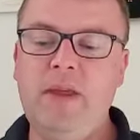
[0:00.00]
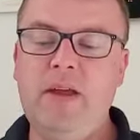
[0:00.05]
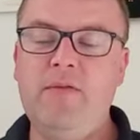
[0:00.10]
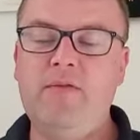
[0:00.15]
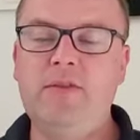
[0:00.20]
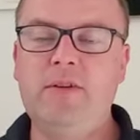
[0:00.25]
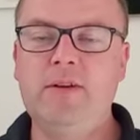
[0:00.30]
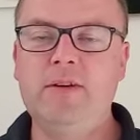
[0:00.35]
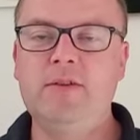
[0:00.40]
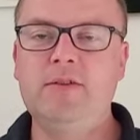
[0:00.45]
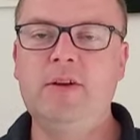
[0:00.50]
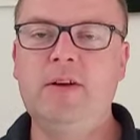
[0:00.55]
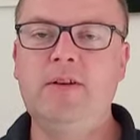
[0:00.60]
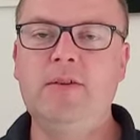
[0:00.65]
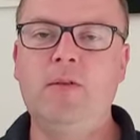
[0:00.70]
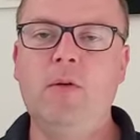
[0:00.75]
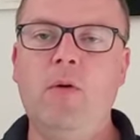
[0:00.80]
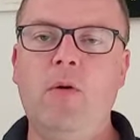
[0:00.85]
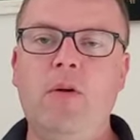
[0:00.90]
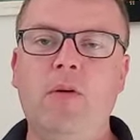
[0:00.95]
if they decide
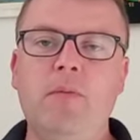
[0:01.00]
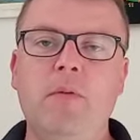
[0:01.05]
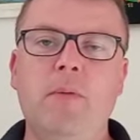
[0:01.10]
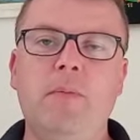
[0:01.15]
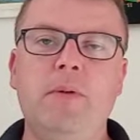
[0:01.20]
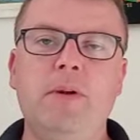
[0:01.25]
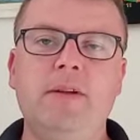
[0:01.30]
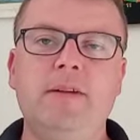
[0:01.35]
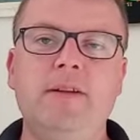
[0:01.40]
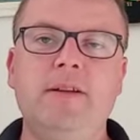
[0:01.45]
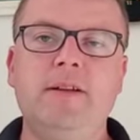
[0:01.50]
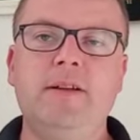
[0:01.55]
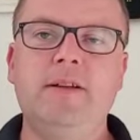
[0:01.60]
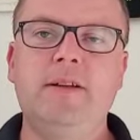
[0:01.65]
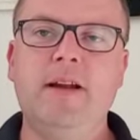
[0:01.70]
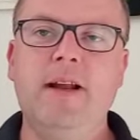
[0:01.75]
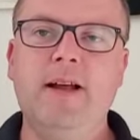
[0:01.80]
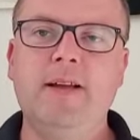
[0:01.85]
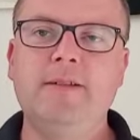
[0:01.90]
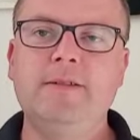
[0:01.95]
to hold him up like they did
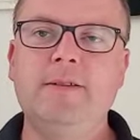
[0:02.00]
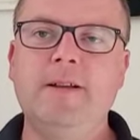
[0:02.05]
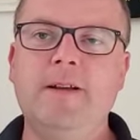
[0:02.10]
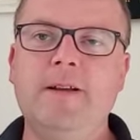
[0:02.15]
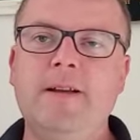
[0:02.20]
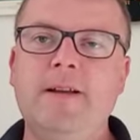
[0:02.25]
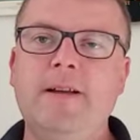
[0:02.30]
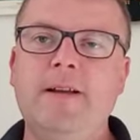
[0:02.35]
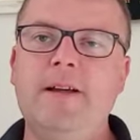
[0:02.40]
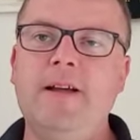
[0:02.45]
the last day.